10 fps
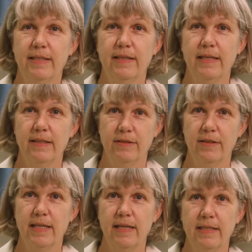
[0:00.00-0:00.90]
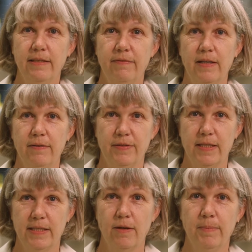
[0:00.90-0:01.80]
to thank Dr. Anthony Vella for
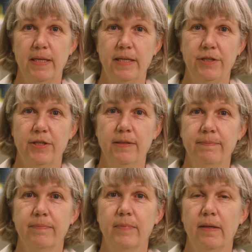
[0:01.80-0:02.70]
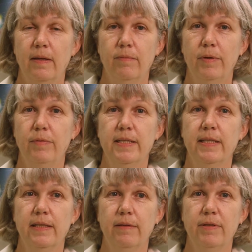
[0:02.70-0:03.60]
this nomination. We
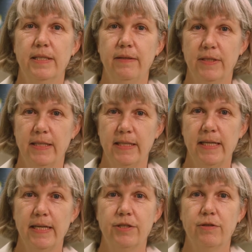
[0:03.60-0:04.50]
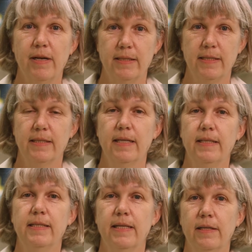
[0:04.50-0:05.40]
recently received an NIH grant to study
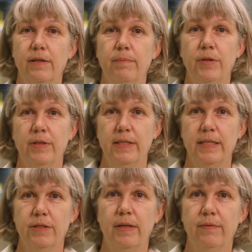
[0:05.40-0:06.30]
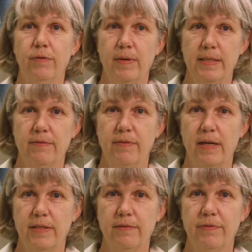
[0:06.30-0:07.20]
cellular immunity to influenza
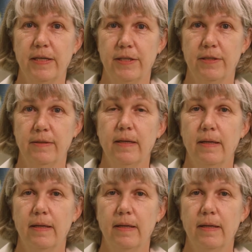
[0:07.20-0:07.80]
virus infection.